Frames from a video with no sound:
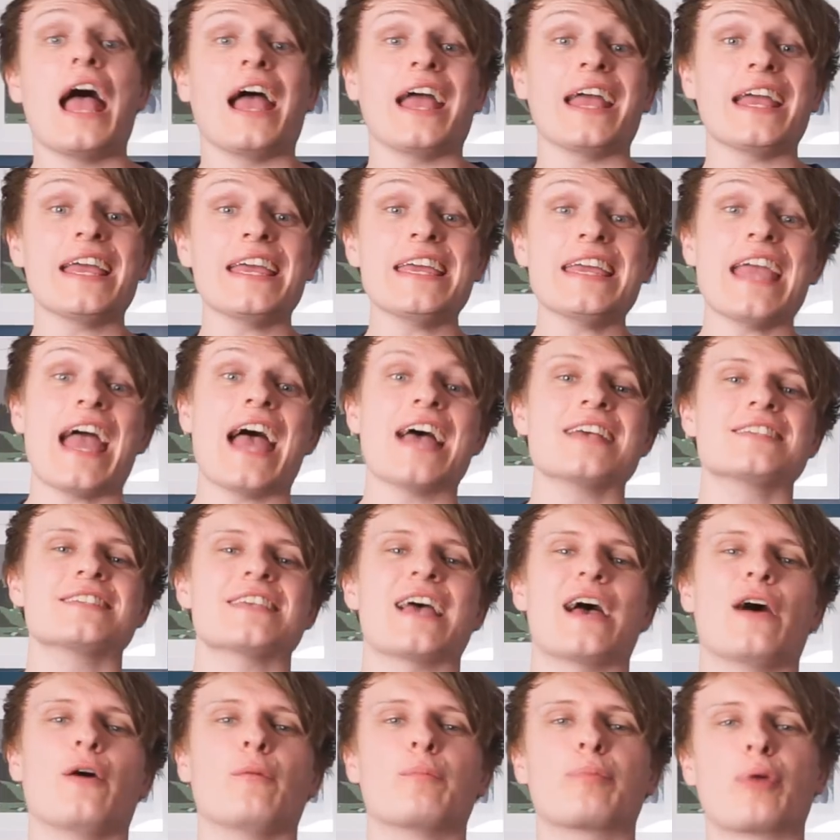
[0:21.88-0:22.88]

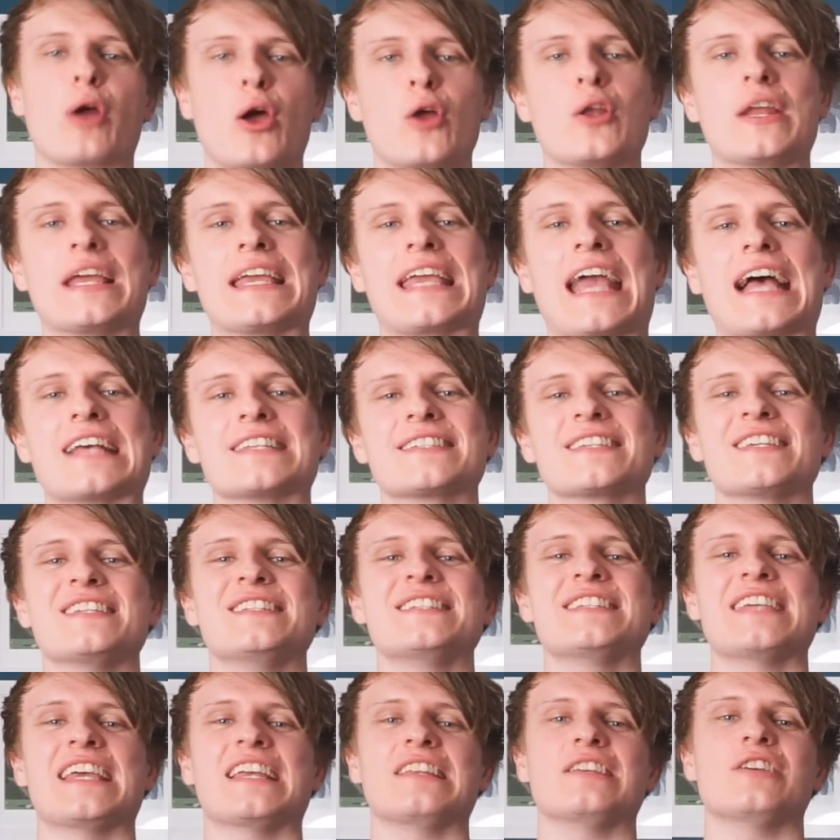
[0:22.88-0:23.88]
ESL Pro League has
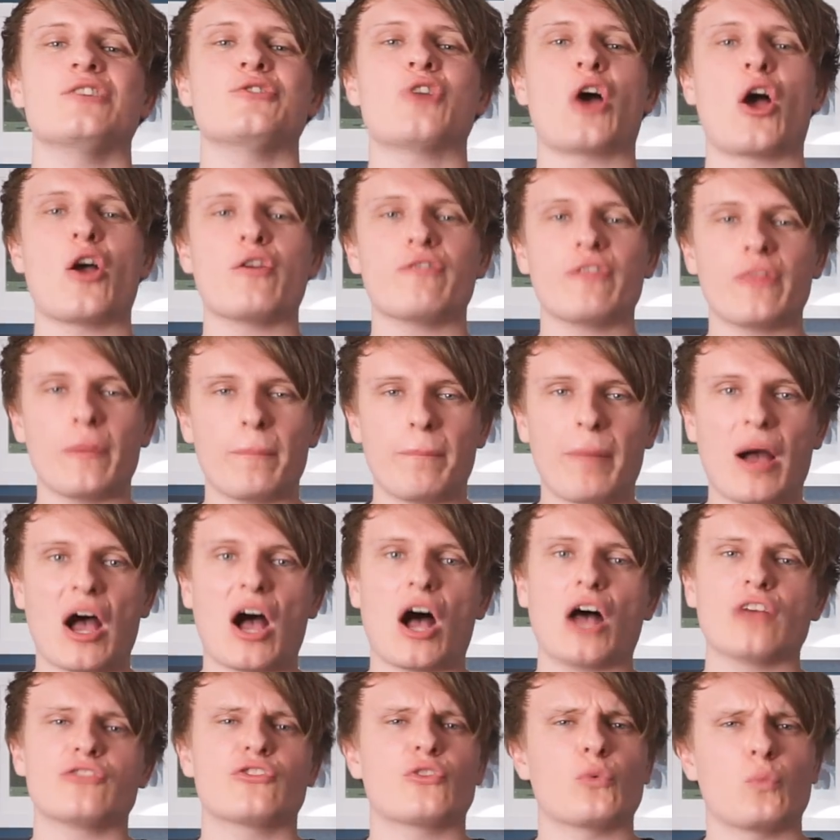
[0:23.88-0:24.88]
continued over the
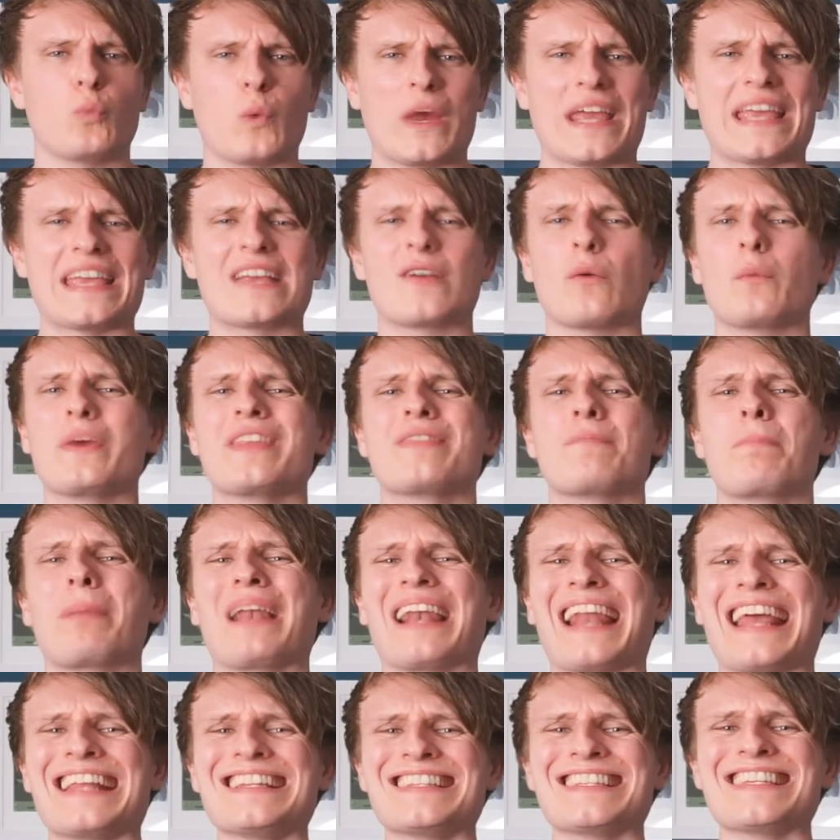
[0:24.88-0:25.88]
past week with
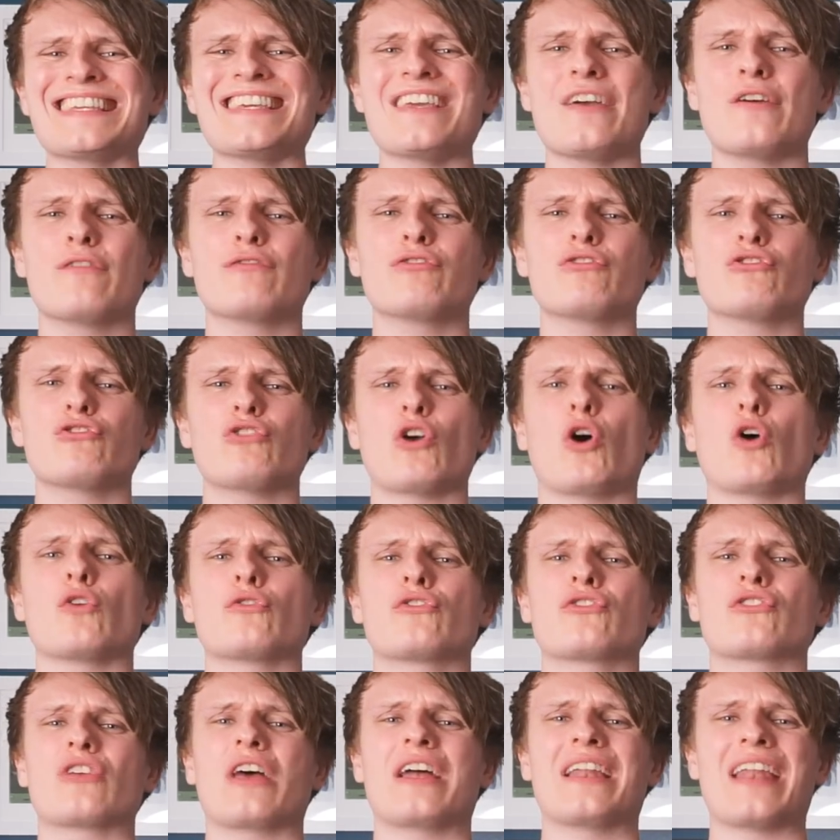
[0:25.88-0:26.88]
plenty of
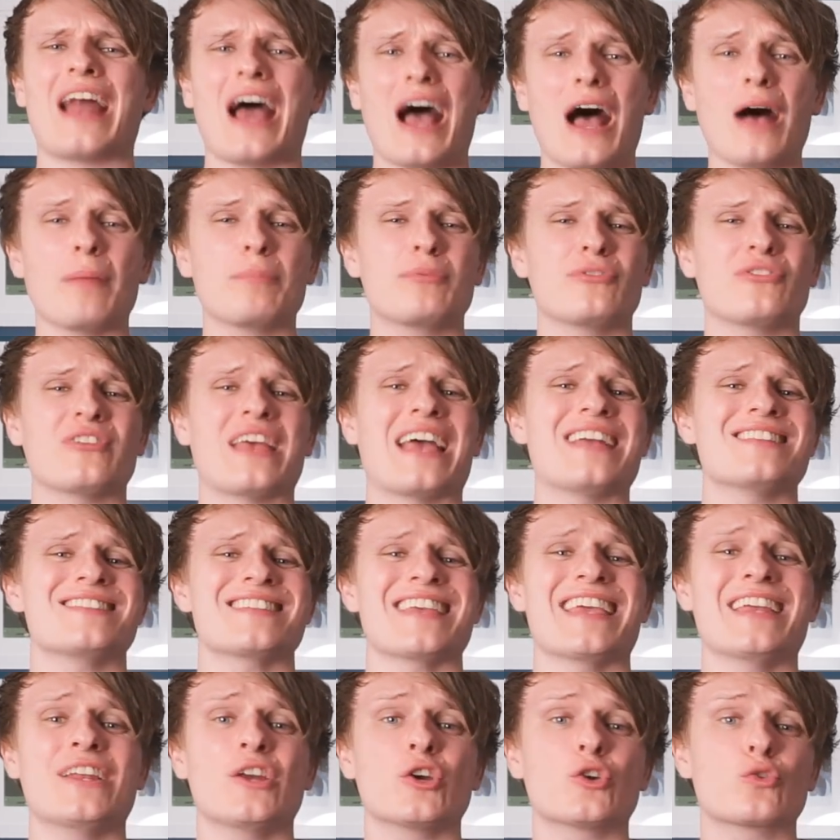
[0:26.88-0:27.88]
shots and upsets
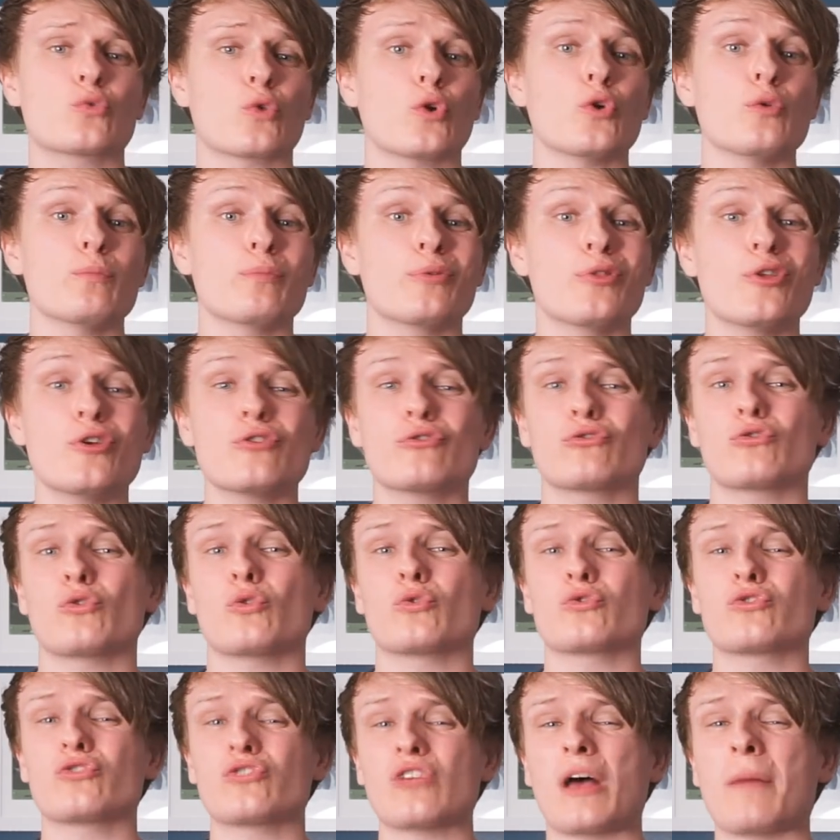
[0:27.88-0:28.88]
in a group that
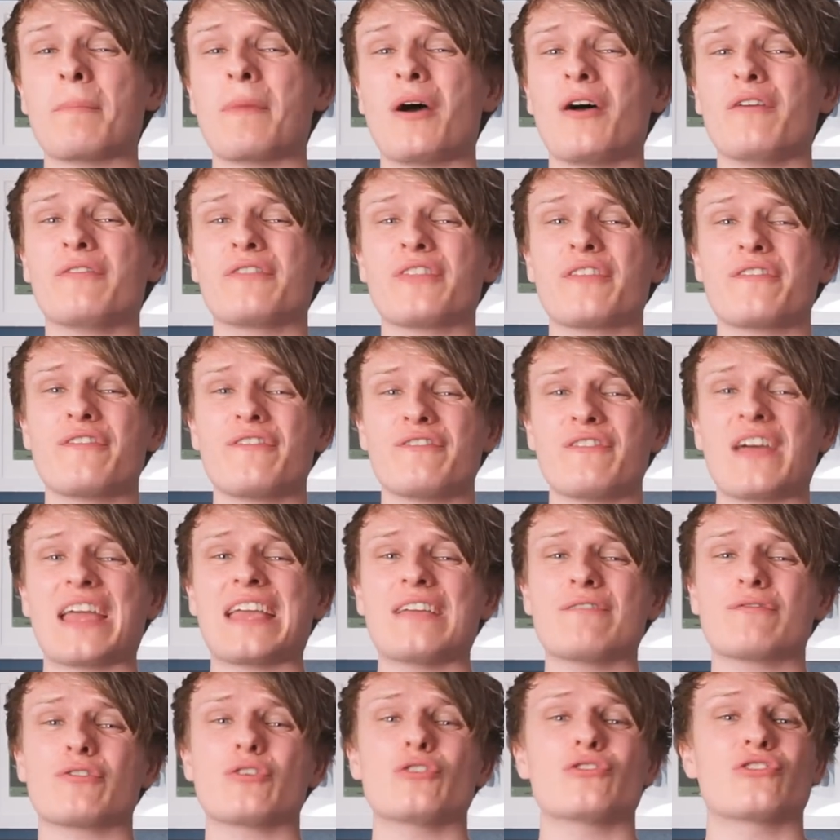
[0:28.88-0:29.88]
saw some of the
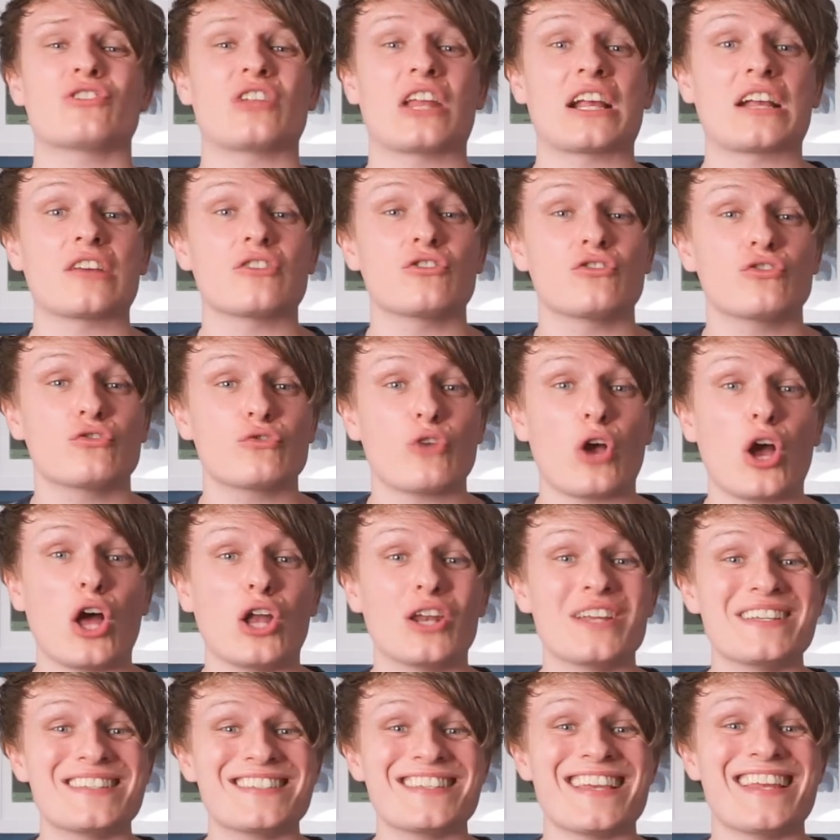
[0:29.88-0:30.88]
favourites like
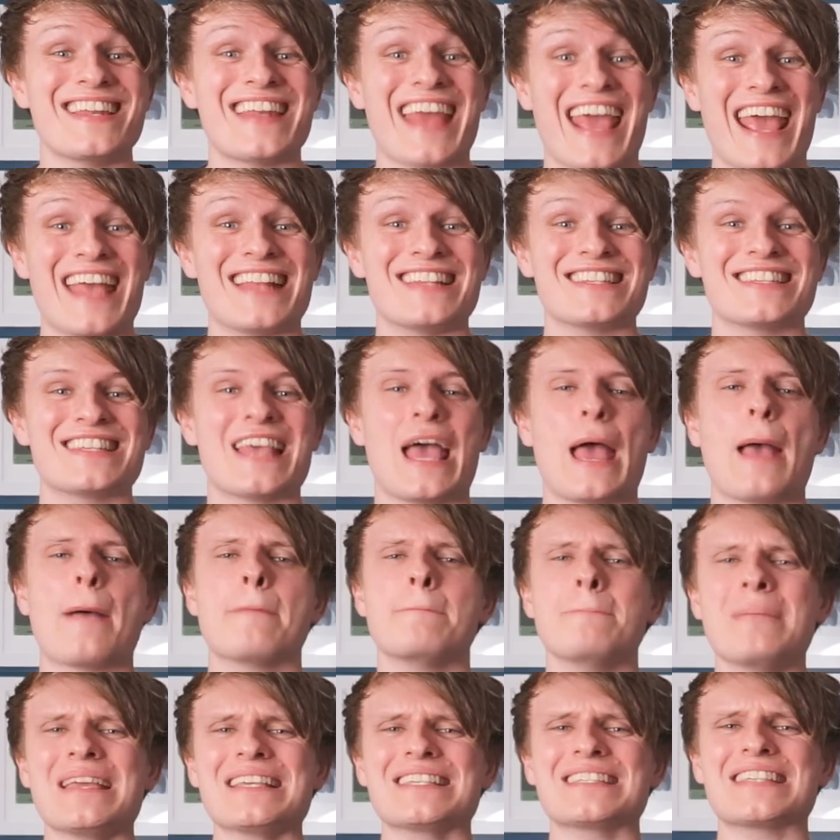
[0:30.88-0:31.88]
Astralis and ENCE
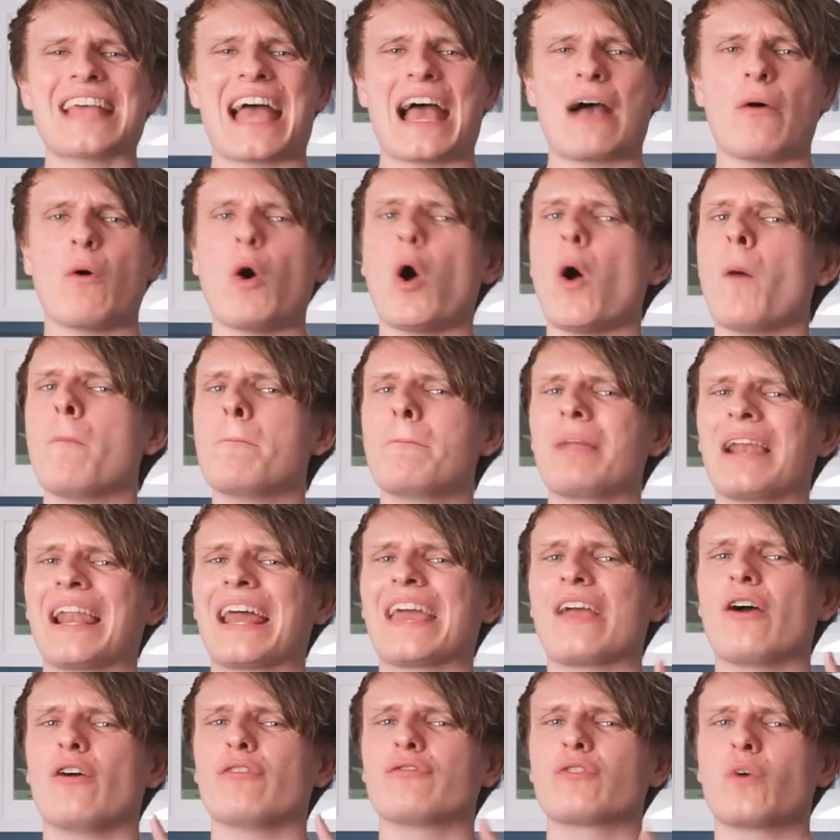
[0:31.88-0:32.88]
miss out on
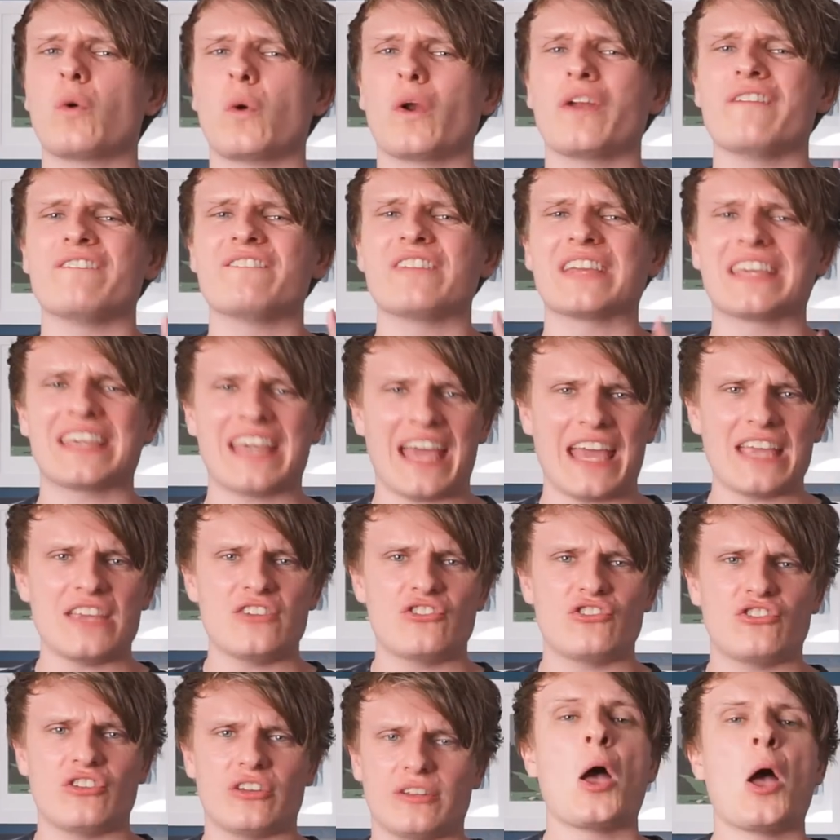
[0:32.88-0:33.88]
playoff
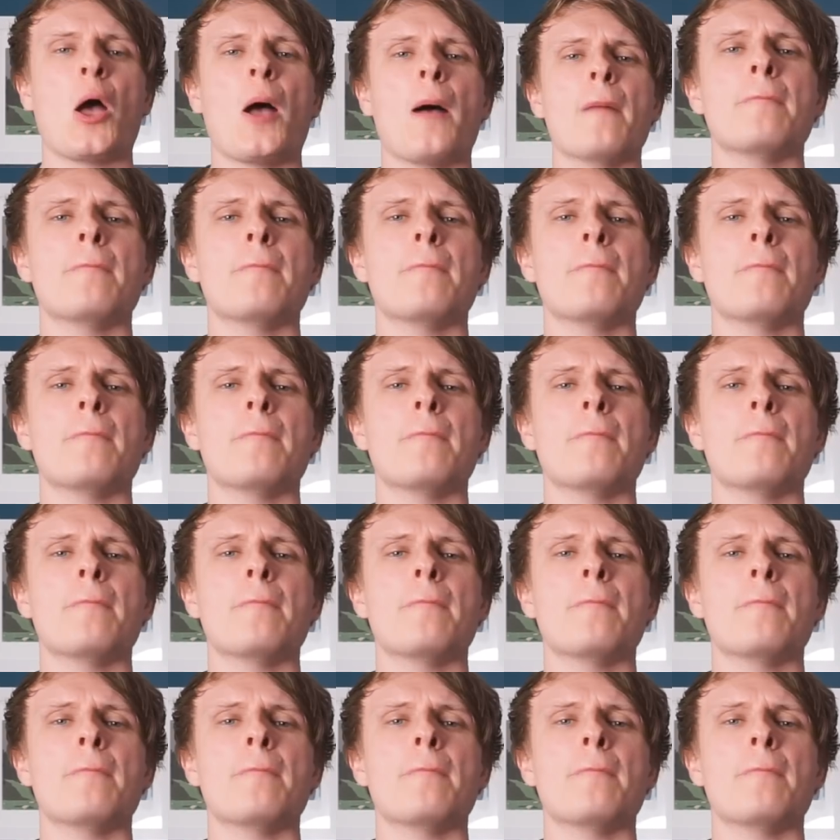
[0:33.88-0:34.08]
qualification.